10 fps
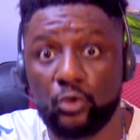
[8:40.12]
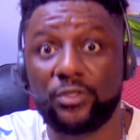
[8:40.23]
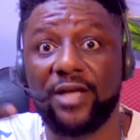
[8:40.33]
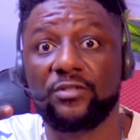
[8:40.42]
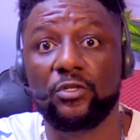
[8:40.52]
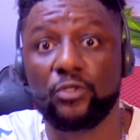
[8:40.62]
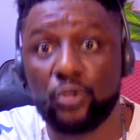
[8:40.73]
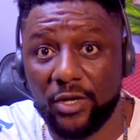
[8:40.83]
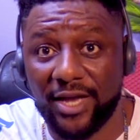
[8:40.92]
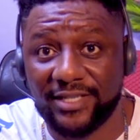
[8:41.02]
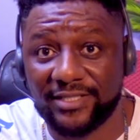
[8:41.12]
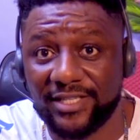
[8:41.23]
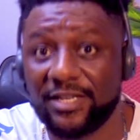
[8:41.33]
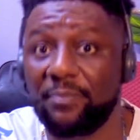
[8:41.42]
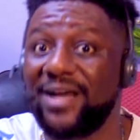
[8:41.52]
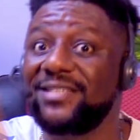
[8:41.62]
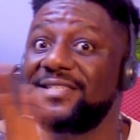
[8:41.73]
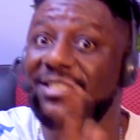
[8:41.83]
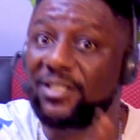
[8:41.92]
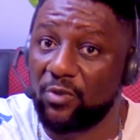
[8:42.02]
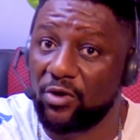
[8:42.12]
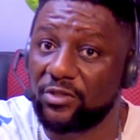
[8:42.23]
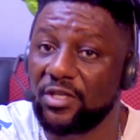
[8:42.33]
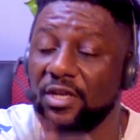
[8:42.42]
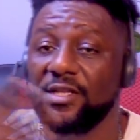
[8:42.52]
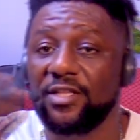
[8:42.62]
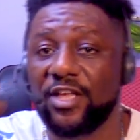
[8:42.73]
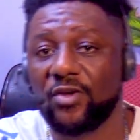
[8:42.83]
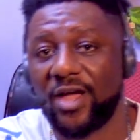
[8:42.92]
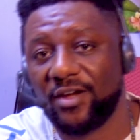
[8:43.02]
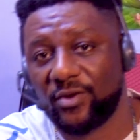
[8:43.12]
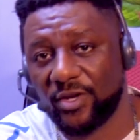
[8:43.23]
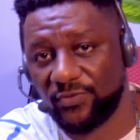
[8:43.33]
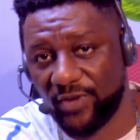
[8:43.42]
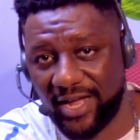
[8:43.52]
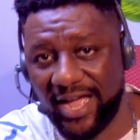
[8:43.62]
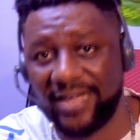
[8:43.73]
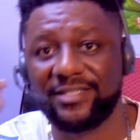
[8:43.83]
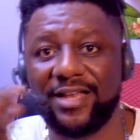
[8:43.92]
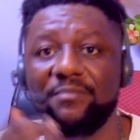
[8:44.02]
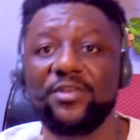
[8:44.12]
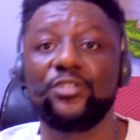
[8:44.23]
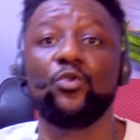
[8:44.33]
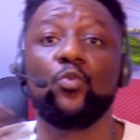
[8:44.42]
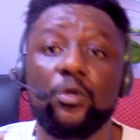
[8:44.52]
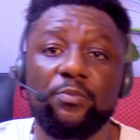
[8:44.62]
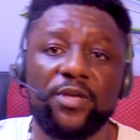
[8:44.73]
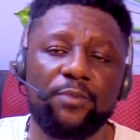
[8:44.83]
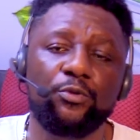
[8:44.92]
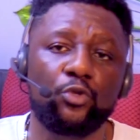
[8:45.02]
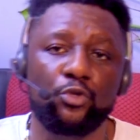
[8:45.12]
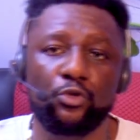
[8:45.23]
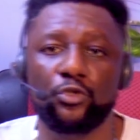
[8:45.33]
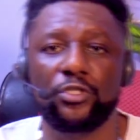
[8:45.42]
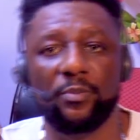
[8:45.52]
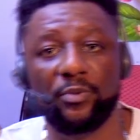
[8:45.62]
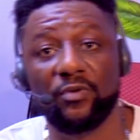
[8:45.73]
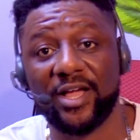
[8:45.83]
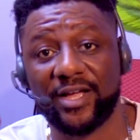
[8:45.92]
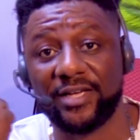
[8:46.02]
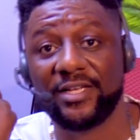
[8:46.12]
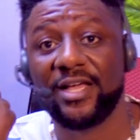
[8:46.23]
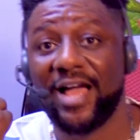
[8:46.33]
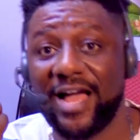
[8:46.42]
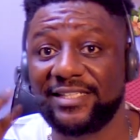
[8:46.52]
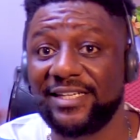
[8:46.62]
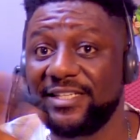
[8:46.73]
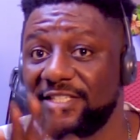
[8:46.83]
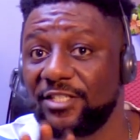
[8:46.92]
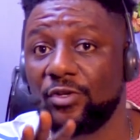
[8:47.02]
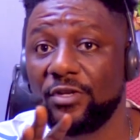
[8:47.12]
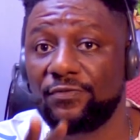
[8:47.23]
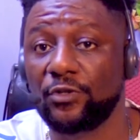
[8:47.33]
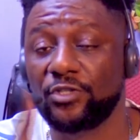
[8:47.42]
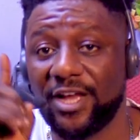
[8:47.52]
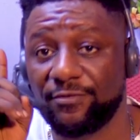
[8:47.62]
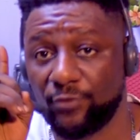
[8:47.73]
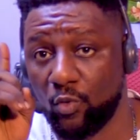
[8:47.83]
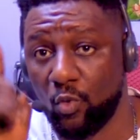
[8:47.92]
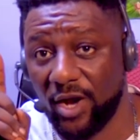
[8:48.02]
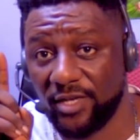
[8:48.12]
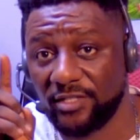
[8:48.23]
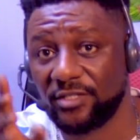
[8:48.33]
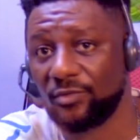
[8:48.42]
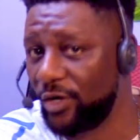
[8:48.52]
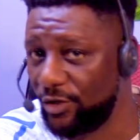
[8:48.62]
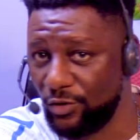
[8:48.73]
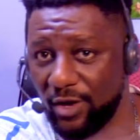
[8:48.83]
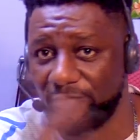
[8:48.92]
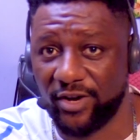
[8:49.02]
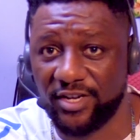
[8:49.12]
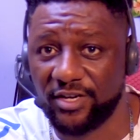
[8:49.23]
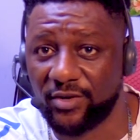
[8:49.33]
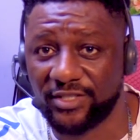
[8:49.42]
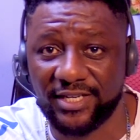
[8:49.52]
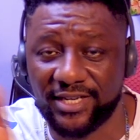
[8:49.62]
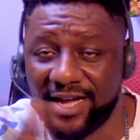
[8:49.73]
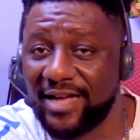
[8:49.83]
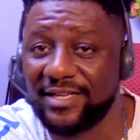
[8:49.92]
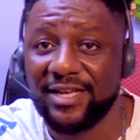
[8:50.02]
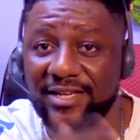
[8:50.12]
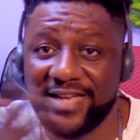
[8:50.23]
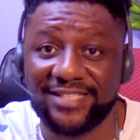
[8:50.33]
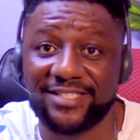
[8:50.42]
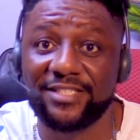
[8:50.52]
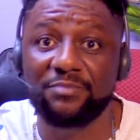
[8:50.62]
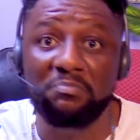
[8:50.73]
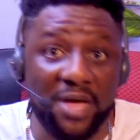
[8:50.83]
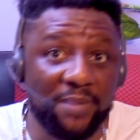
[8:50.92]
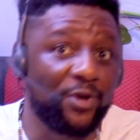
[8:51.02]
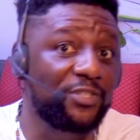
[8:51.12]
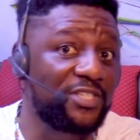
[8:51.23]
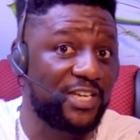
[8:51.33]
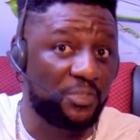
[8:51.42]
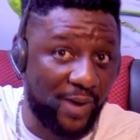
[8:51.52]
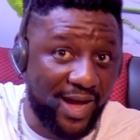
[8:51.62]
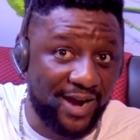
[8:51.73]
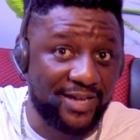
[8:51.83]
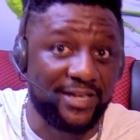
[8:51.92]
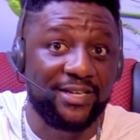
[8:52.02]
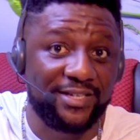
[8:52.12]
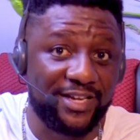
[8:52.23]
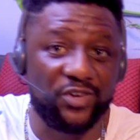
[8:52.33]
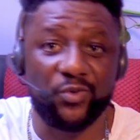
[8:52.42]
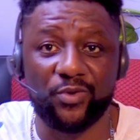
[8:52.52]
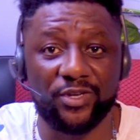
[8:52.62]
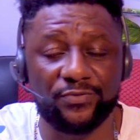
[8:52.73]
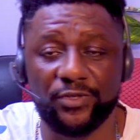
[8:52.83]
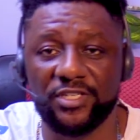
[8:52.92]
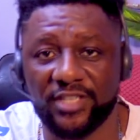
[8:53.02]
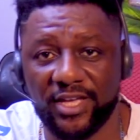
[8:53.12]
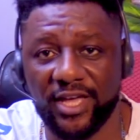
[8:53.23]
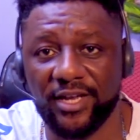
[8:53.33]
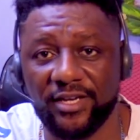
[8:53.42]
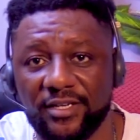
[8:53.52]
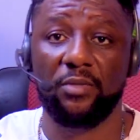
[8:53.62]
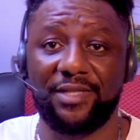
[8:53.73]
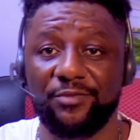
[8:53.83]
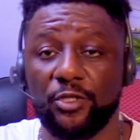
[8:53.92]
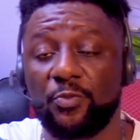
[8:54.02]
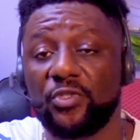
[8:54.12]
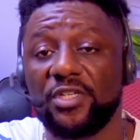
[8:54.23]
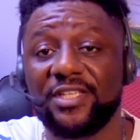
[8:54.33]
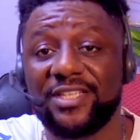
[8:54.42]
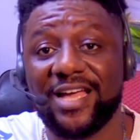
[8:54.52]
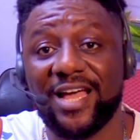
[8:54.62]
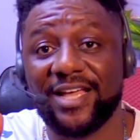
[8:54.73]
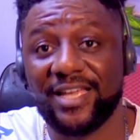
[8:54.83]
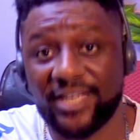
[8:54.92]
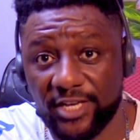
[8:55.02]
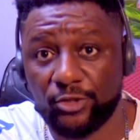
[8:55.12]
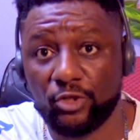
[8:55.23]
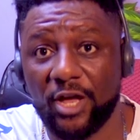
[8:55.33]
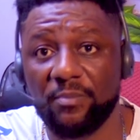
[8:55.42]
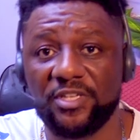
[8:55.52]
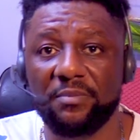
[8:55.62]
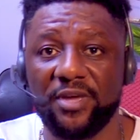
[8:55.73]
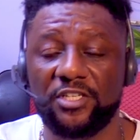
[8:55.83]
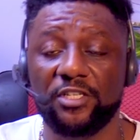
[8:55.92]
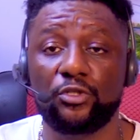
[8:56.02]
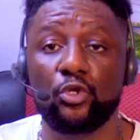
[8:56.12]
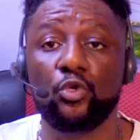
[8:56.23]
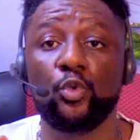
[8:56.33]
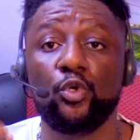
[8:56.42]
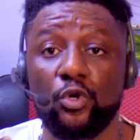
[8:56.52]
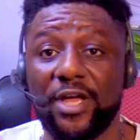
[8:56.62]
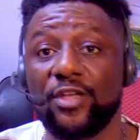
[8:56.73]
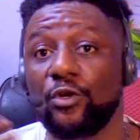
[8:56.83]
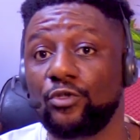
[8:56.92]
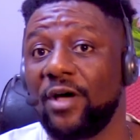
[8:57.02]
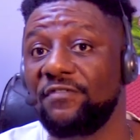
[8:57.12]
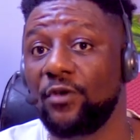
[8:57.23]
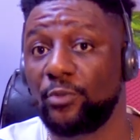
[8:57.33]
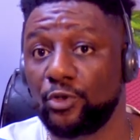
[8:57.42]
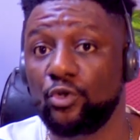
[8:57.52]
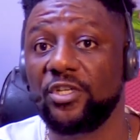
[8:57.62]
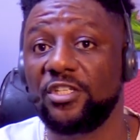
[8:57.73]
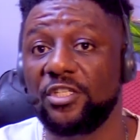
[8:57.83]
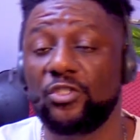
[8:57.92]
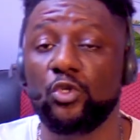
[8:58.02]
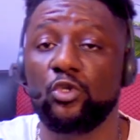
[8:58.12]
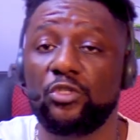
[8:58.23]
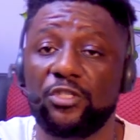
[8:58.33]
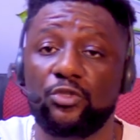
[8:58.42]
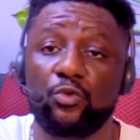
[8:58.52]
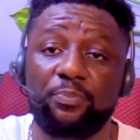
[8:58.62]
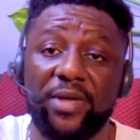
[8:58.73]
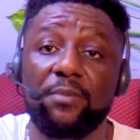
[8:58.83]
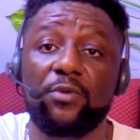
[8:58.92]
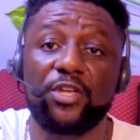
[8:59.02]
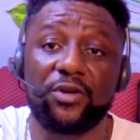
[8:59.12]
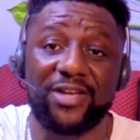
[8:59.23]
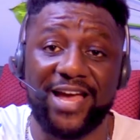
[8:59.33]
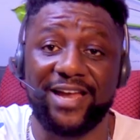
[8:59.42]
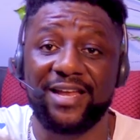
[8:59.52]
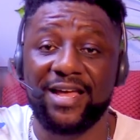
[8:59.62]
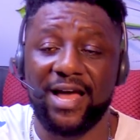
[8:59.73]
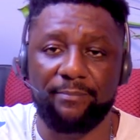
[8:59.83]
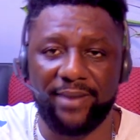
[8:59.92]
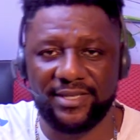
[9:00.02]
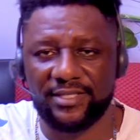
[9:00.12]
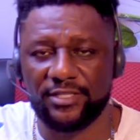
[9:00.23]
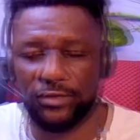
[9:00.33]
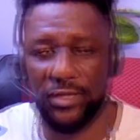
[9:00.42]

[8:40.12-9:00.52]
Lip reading: $2,000 in the past 6 months, then you can't request for a card. That means you won't be able to use a Payoneer card. Actually, this is only functional for once when you have already requested a card. That's it. Maybe until expiry, then they will request for this again. But I'm just putting it here in case you now meet the metric, so you will know that you also have the opportunity to use this to pay money online and buy things